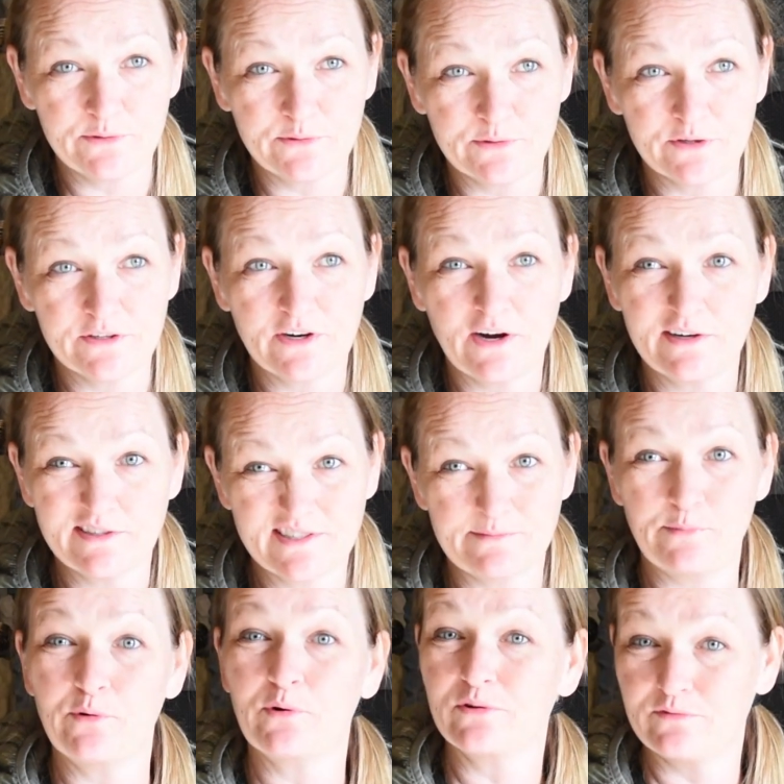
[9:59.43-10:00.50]
or
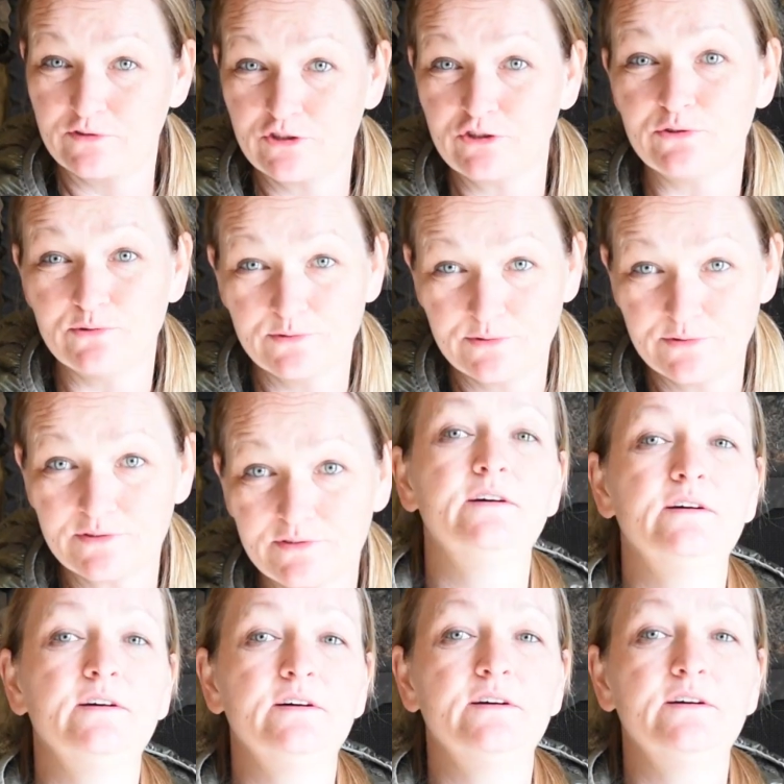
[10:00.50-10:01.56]
non-supportive shoes.
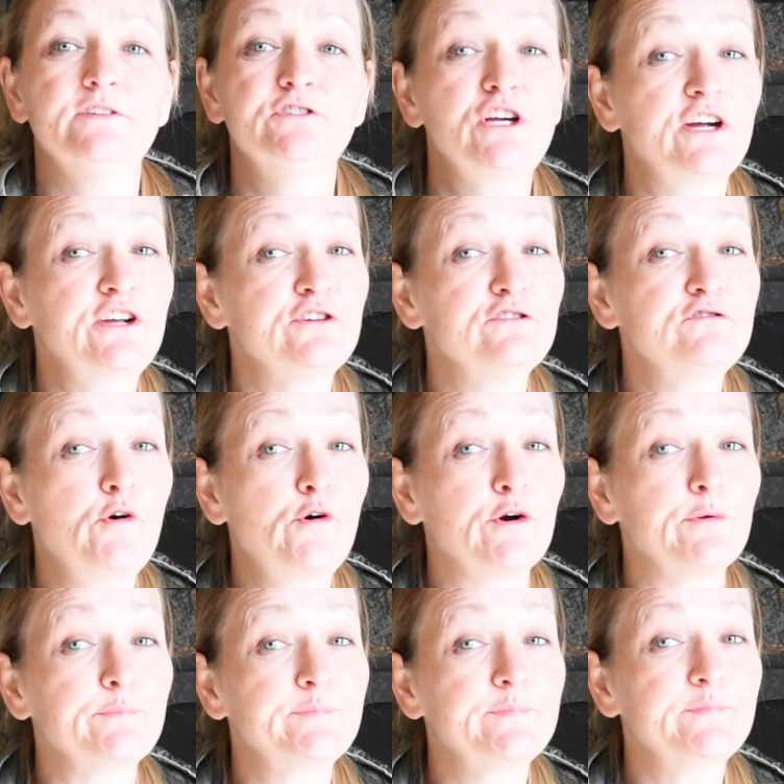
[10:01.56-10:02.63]
Check your
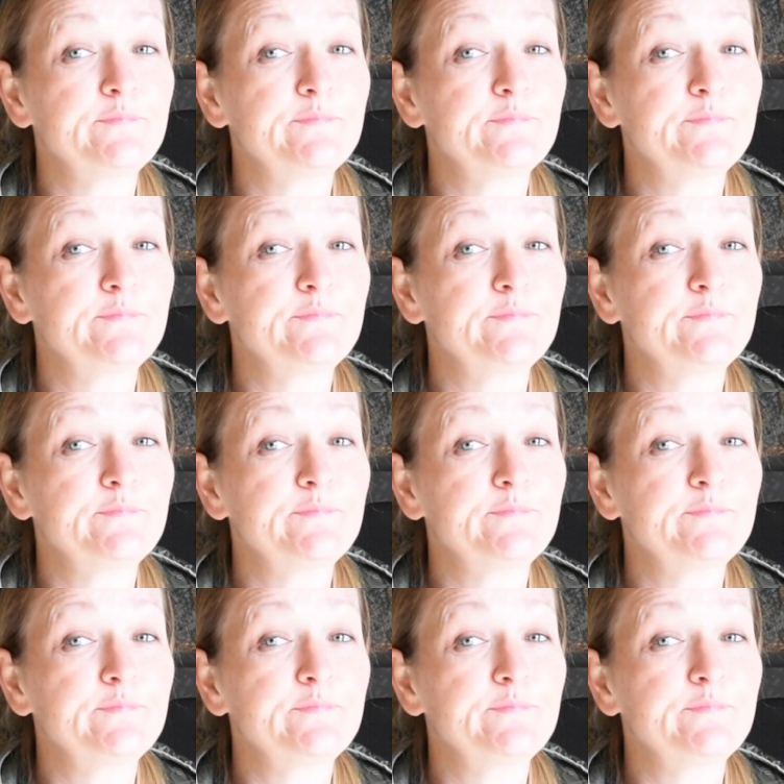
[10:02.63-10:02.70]
form.